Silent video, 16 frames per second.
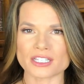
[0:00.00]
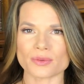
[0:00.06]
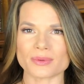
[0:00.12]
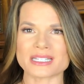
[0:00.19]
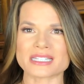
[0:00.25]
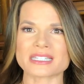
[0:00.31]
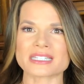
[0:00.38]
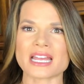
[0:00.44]
So
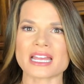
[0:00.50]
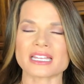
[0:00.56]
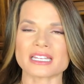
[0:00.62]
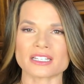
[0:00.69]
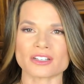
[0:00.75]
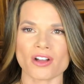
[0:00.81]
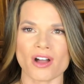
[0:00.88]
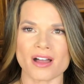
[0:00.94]
his
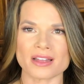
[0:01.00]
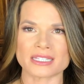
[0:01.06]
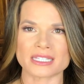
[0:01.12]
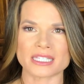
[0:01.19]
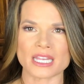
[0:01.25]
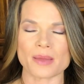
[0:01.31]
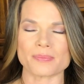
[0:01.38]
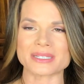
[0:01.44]
second
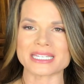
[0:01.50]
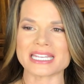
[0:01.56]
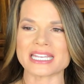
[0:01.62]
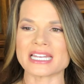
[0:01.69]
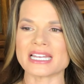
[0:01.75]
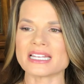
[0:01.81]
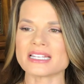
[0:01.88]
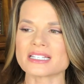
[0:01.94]
concept
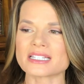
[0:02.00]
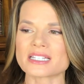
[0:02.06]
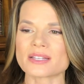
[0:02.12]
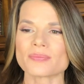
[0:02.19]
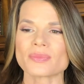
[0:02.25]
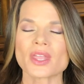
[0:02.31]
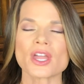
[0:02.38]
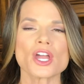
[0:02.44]

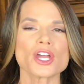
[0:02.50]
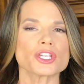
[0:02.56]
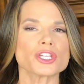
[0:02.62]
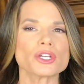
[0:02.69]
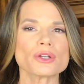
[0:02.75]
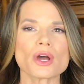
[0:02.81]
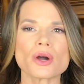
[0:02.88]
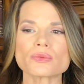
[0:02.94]
is
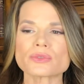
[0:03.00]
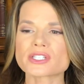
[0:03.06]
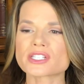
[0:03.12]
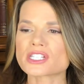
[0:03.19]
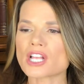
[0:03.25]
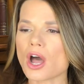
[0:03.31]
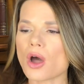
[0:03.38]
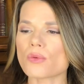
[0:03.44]
you don't
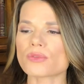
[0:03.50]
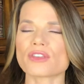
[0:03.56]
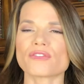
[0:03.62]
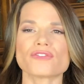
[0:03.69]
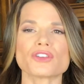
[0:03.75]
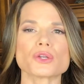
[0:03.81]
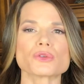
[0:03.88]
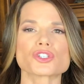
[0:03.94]
sow
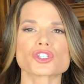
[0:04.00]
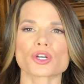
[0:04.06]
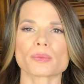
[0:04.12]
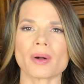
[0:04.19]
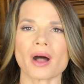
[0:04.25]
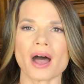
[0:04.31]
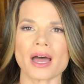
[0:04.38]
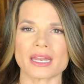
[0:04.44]
the future
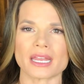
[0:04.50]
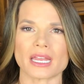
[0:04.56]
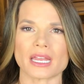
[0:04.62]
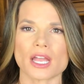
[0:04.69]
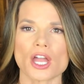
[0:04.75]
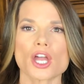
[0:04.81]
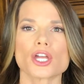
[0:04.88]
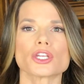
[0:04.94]

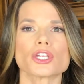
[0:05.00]
body.